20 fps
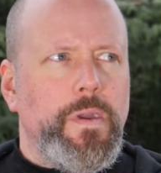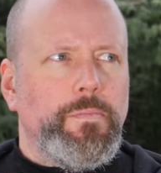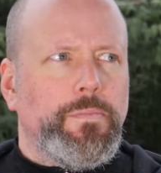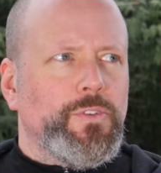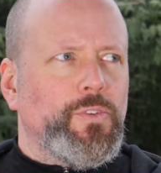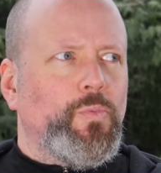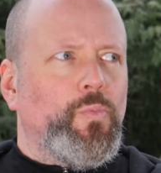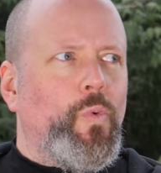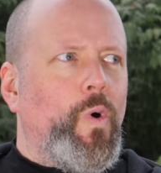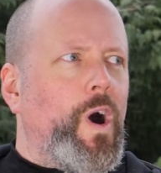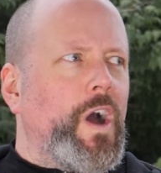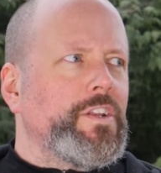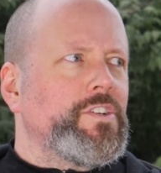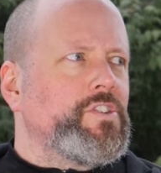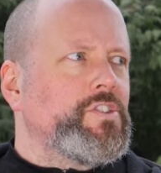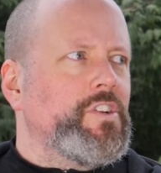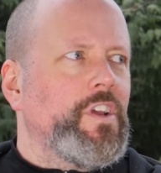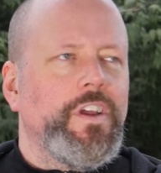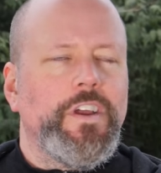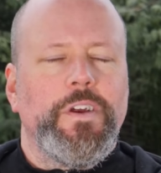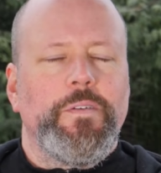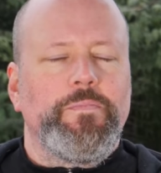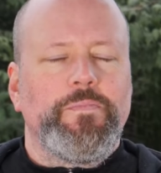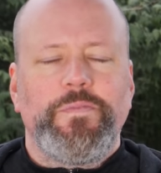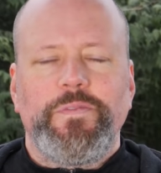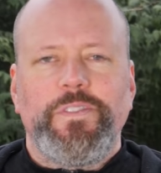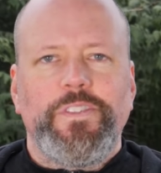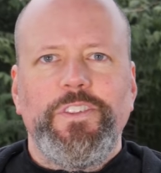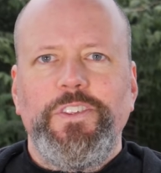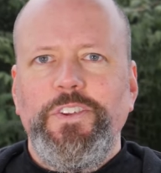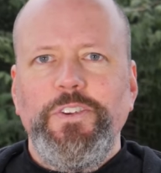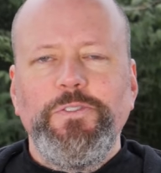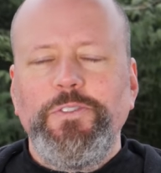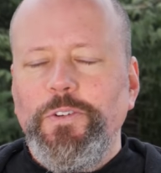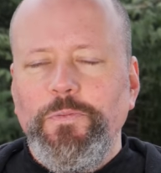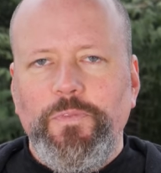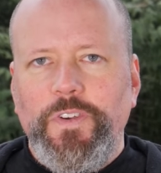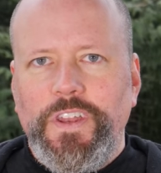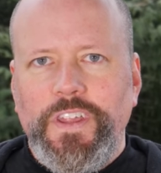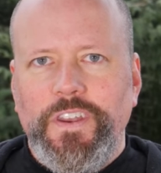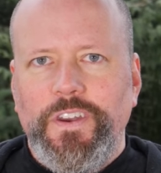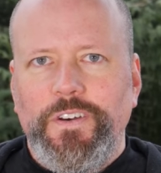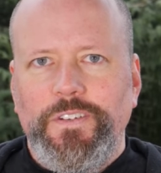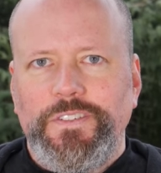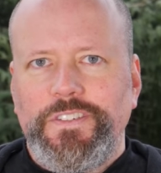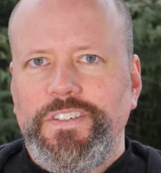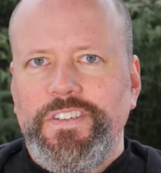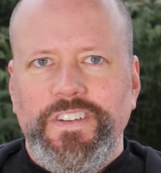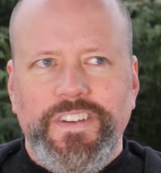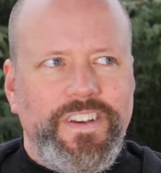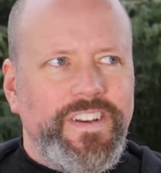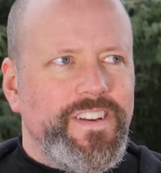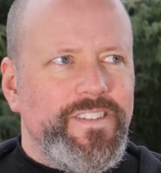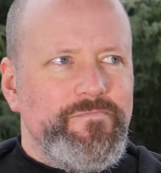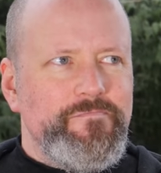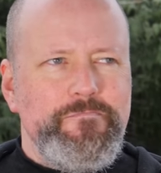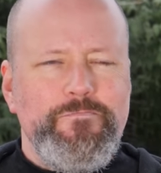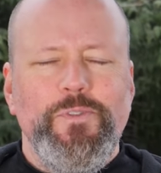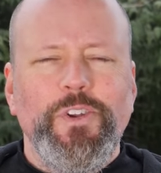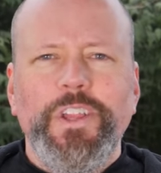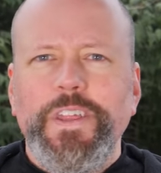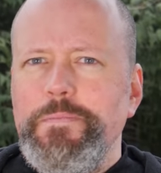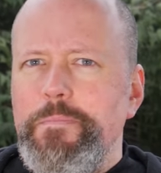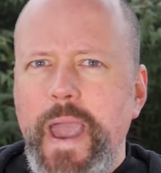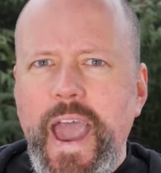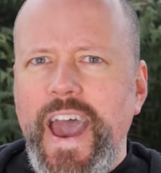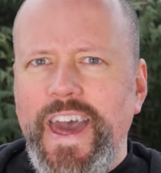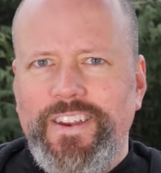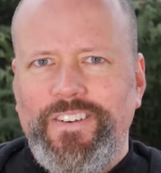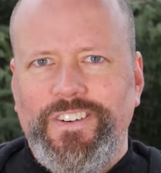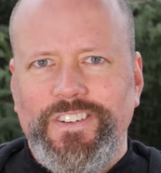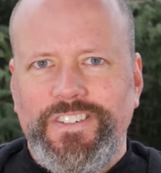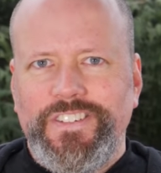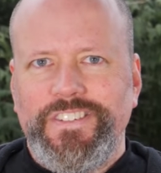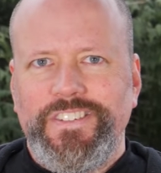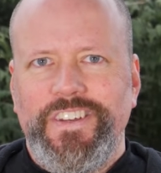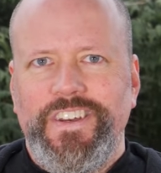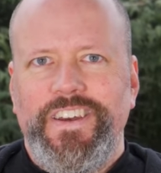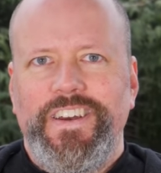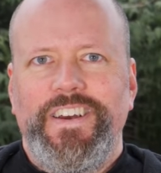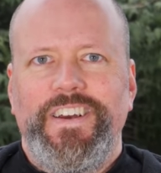be able to watch YouTube videos. It really matters.